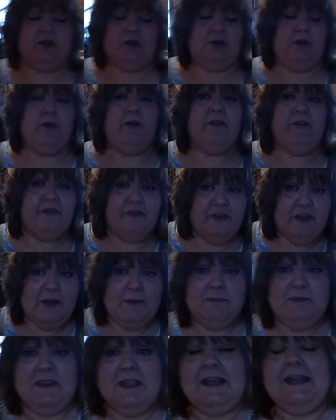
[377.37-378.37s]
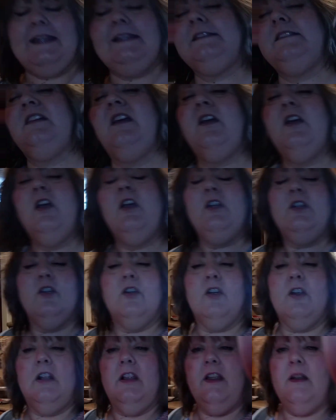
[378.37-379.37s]
to flip these.
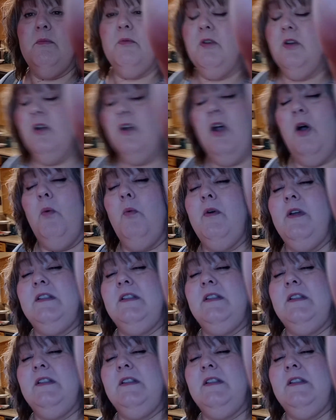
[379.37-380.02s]
You're going to let them cook on